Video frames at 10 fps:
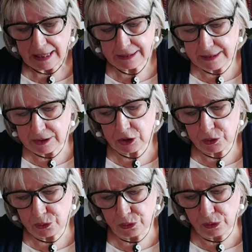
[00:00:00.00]
And
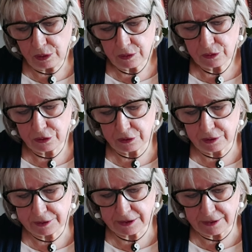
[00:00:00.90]
this new
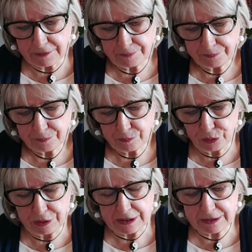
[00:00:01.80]
called
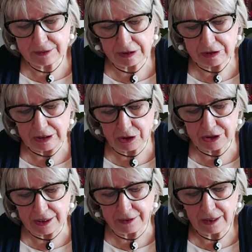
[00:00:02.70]
Buddhist
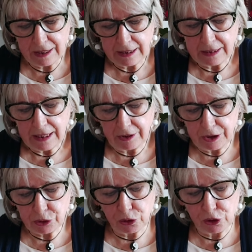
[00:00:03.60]
tradition
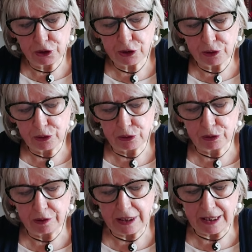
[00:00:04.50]
is also
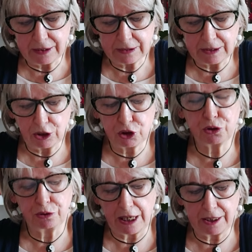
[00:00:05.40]
known as
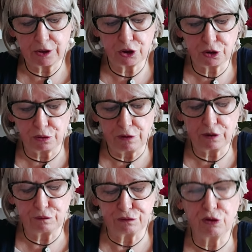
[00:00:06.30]

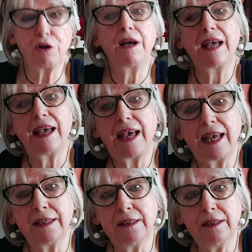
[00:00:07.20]
short for
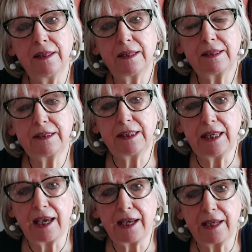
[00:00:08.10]

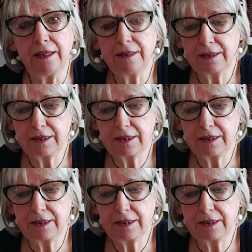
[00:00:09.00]
NKT.